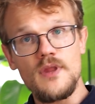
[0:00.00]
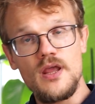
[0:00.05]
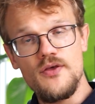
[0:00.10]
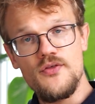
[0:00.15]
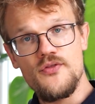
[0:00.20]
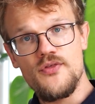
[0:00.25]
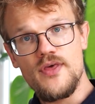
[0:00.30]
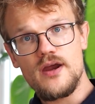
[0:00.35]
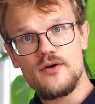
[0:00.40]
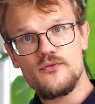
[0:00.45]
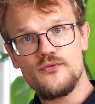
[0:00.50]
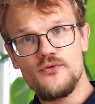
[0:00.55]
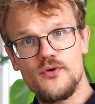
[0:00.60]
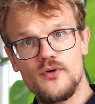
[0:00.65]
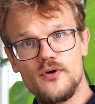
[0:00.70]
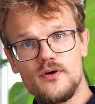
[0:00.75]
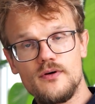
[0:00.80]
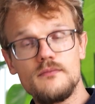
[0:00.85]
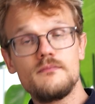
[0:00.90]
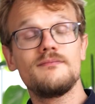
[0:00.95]

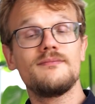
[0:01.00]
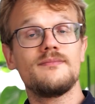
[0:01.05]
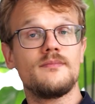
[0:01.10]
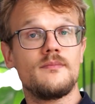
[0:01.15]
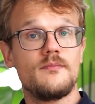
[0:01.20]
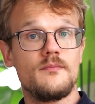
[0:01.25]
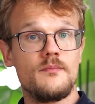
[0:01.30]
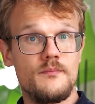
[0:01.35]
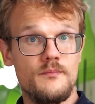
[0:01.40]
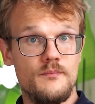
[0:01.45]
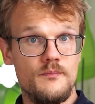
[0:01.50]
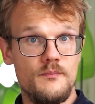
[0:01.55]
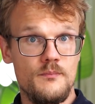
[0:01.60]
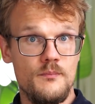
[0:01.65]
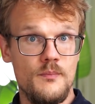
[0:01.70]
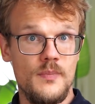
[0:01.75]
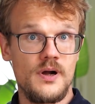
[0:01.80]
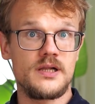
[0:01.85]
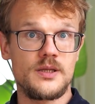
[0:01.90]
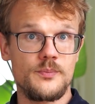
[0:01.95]
Therefore,
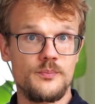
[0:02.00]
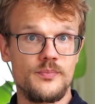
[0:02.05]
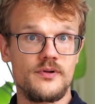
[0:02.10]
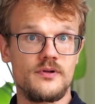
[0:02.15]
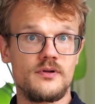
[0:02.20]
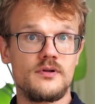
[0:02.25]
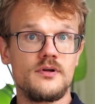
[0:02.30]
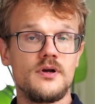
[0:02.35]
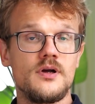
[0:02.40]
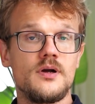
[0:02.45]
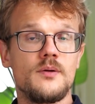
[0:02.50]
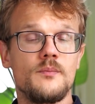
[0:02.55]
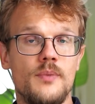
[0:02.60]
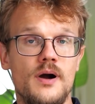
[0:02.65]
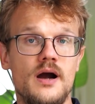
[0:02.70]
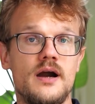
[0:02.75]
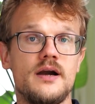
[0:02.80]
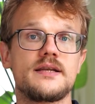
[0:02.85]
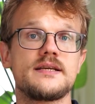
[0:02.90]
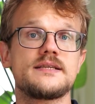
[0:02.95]
multiple
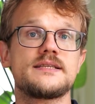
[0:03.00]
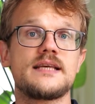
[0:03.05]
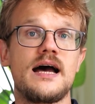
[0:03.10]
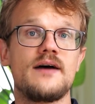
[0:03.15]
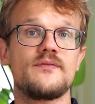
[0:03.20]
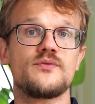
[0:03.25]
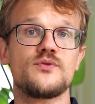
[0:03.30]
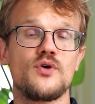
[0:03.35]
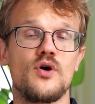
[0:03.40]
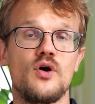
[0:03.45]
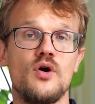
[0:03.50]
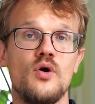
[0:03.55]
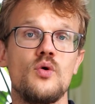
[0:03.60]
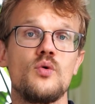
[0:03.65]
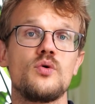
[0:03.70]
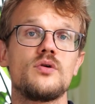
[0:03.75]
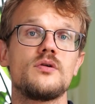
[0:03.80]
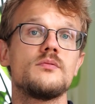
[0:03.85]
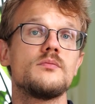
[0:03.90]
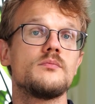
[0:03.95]
parties have to
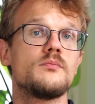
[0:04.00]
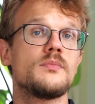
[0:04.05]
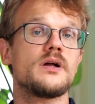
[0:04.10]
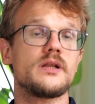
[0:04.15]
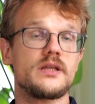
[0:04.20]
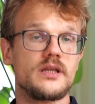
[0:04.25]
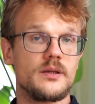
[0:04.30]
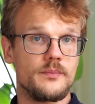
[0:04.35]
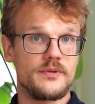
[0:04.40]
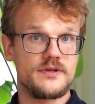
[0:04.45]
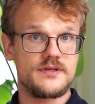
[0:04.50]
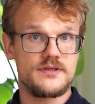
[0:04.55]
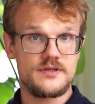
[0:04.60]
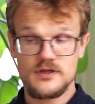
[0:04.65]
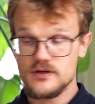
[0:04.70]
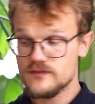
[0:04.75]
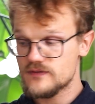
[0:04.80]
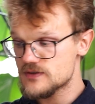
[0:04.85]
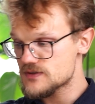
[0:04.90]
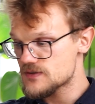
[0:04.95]
own multiple
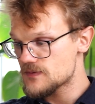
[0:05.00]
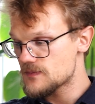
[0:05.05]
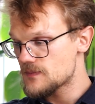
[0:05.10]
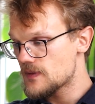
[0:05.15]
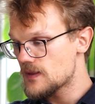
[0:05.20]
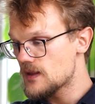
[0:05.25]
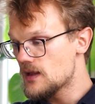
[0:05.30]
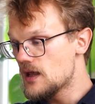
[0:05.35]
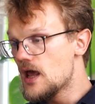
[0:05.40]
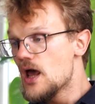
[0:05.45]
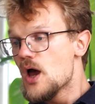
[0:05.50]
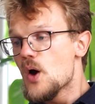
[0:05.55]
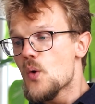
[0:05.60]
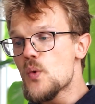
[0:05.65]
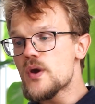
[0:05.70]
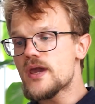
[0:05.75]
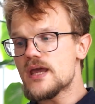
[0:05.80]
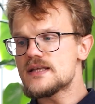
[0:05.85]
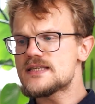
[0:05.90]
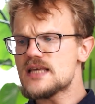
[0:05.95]
servers.
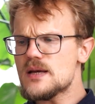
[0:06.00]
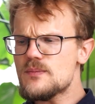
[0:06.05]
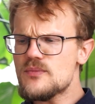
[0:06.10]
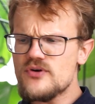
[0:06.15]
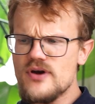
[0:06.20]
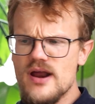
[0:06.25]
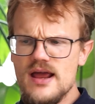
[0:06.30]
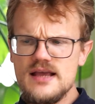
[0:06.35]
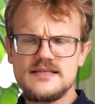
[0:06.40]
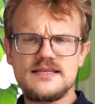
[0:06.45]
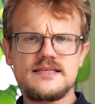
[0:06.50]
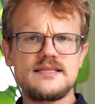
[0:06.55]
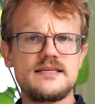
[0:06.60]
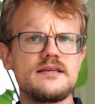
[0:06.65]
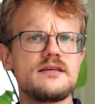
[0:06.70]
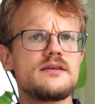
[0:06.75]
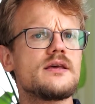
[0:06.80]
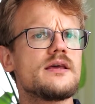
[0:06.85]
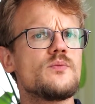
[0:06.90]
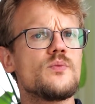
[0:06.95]
We can summarize this
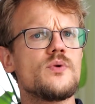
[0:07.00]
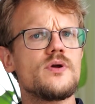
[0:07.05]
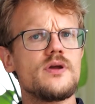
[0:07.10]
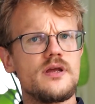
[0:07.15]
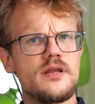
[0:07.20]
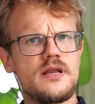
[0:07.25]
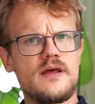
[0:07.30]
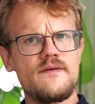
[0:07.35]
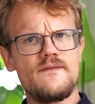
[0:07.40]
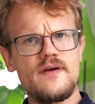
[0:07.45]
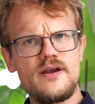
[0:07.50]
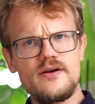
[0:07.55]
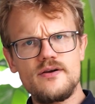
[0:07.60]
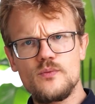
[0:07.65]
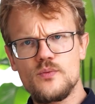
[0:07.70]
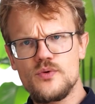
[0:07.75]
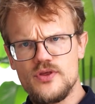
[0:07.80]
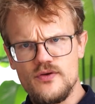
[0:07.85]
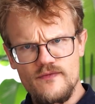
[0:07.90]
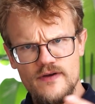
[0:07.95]

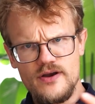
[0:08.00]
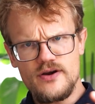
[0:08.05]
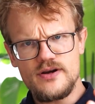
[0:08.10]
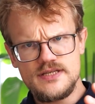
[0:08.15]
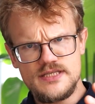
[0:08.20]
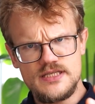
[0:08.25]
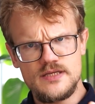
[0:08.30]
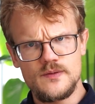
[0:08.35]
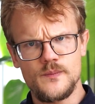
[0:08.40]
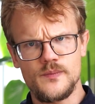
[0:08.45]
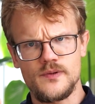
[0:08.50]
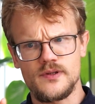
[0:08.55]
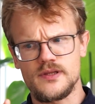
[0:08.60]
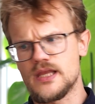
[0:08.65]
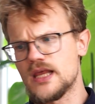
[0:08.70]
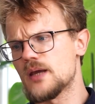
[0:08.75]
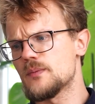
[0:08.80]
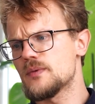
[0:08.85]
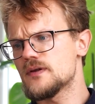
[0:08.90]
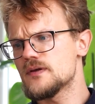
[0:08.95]
with a very simple
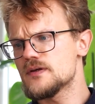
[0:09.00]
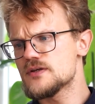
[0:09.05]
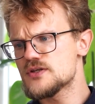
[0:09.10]
table.